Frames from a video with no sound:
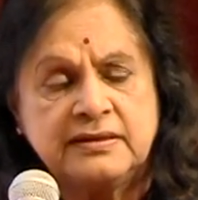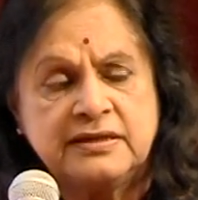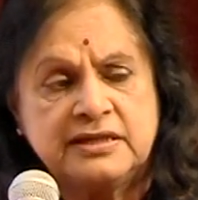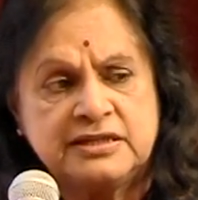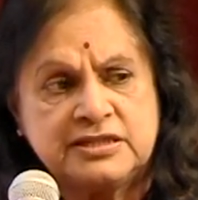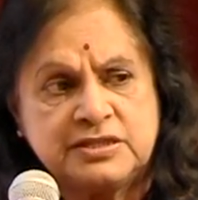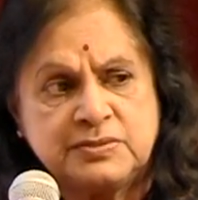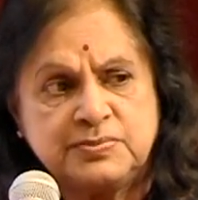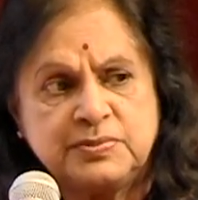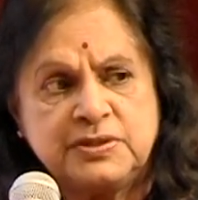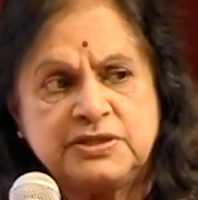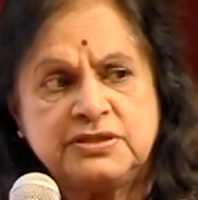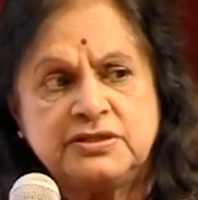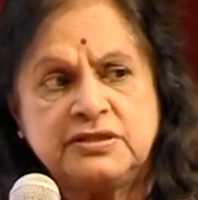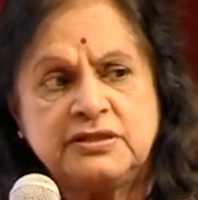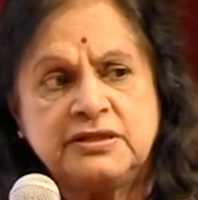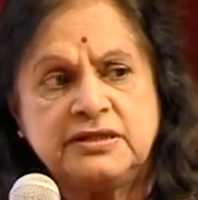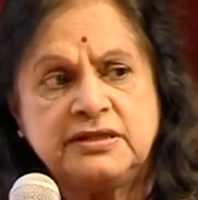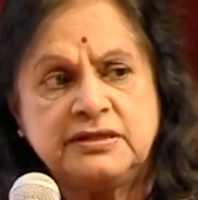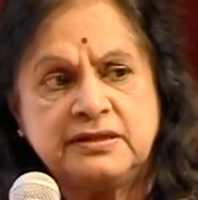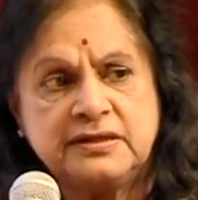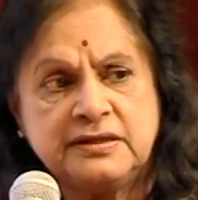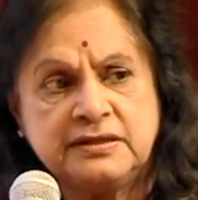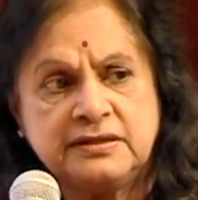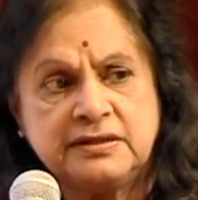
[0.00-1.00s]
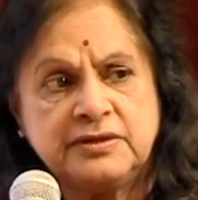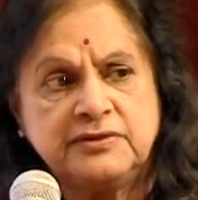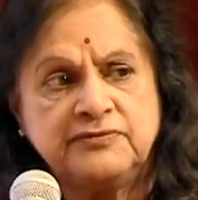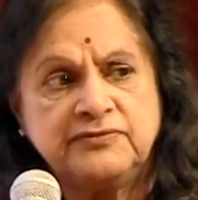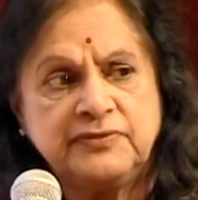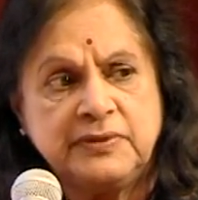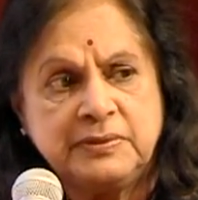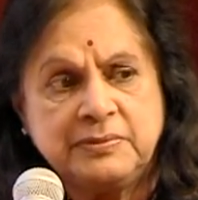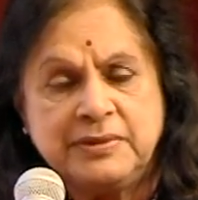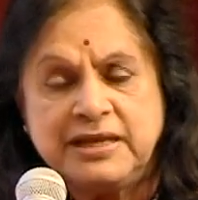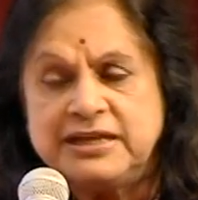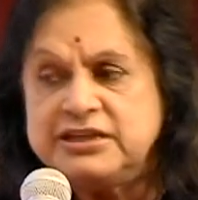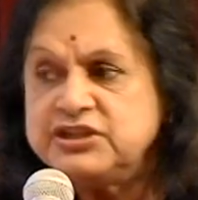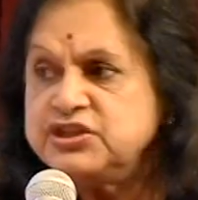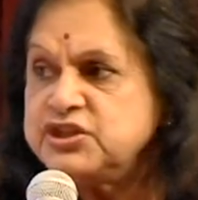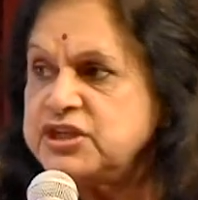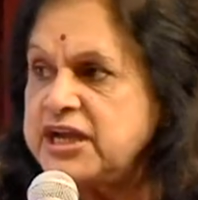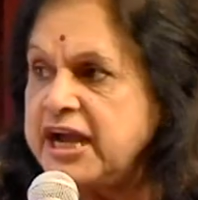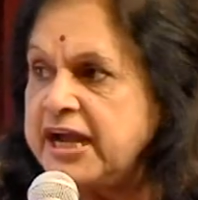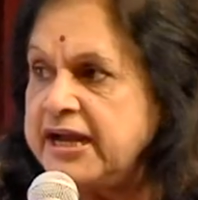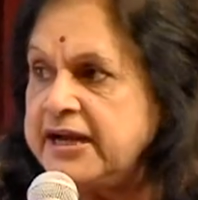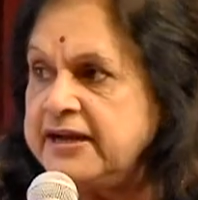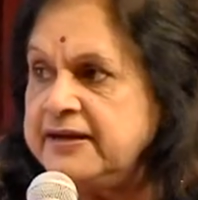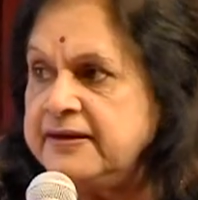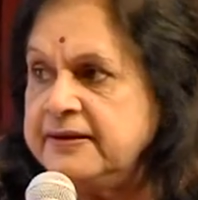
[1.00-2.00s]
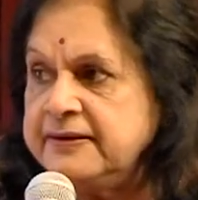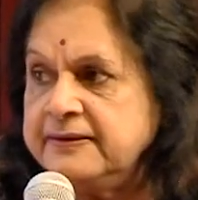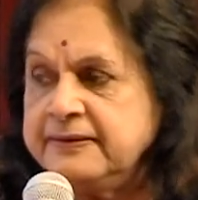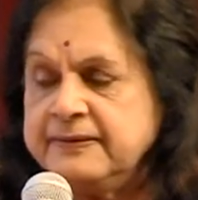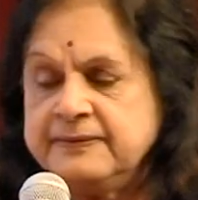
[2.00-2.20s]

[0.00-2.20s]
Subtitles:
especially in a female child,